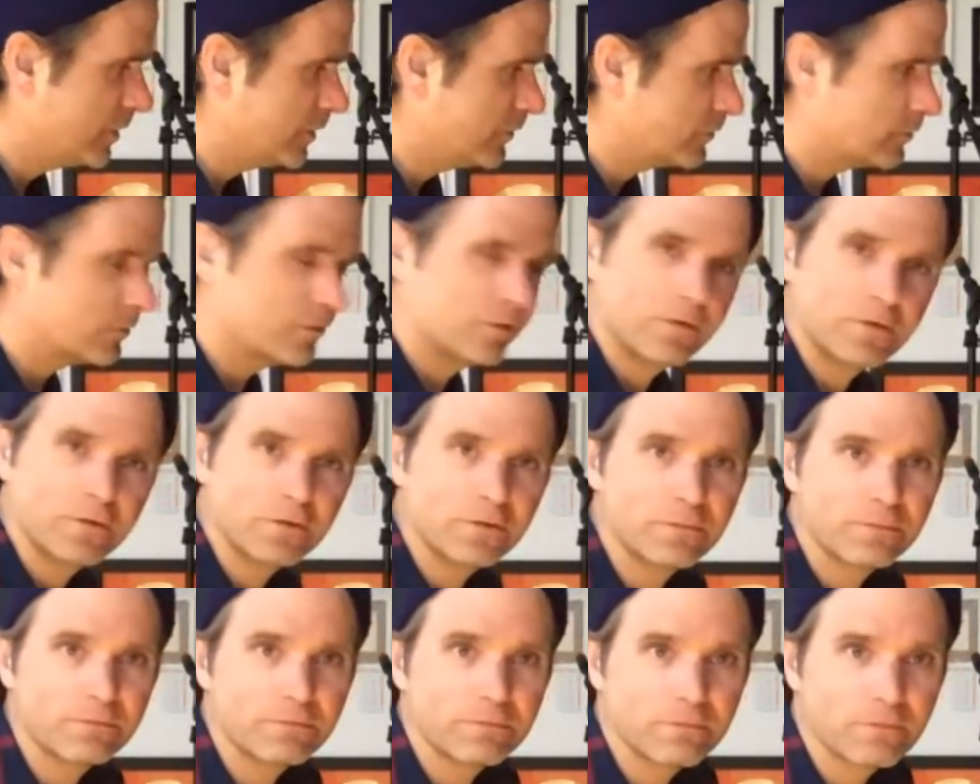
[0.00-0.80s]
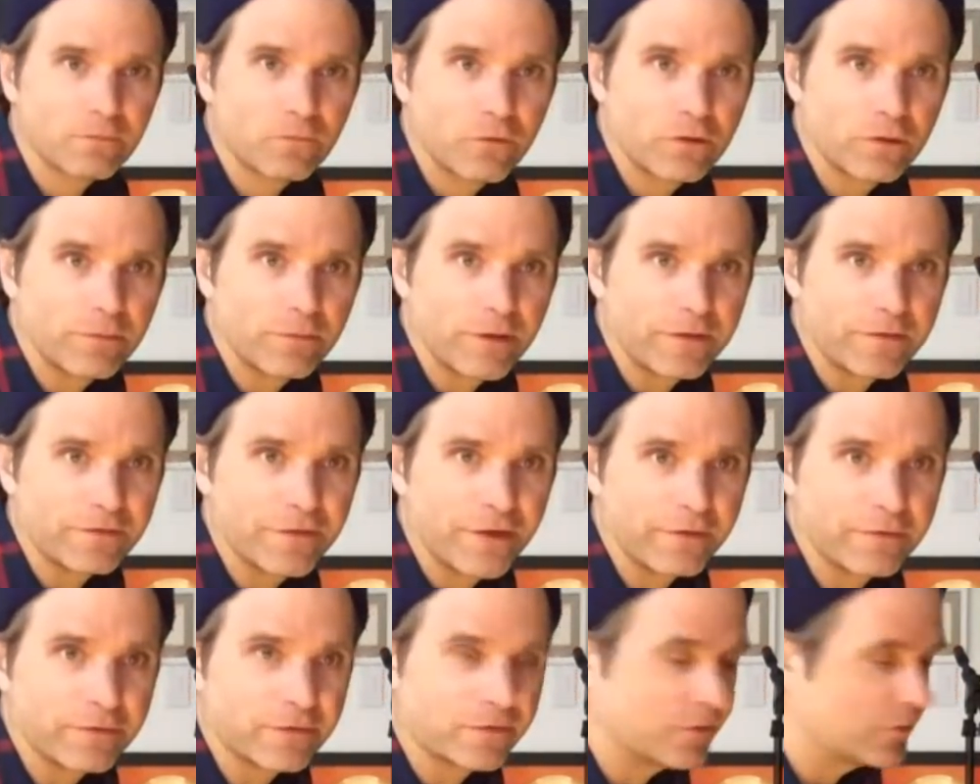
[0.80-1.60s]
still one of my
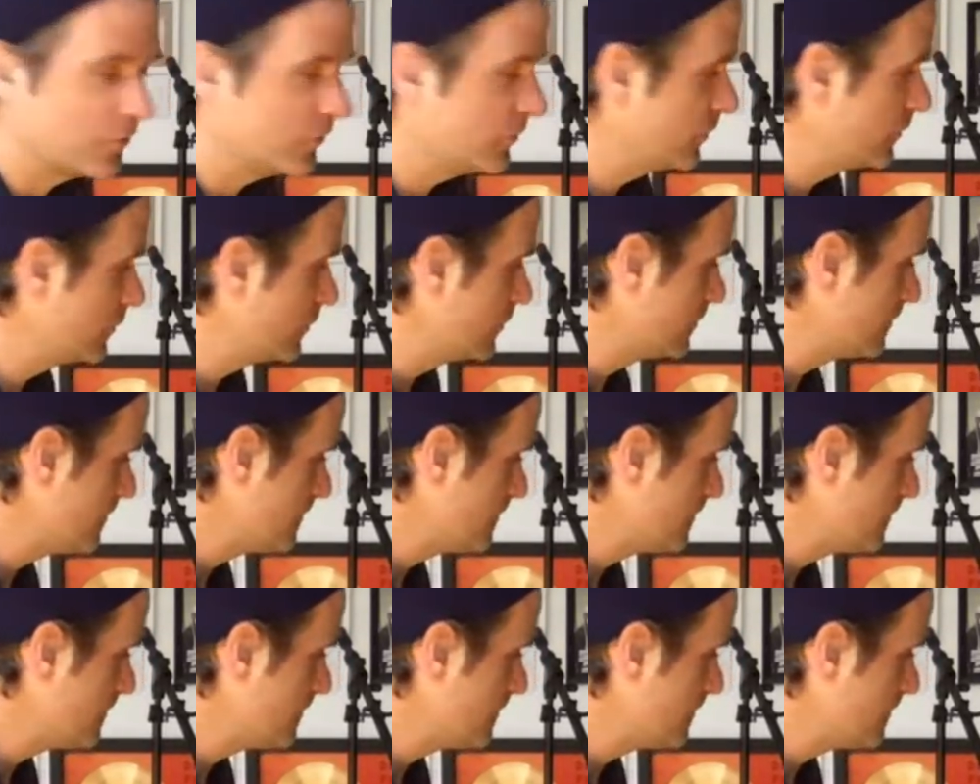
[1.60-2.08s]
favorite tunes. And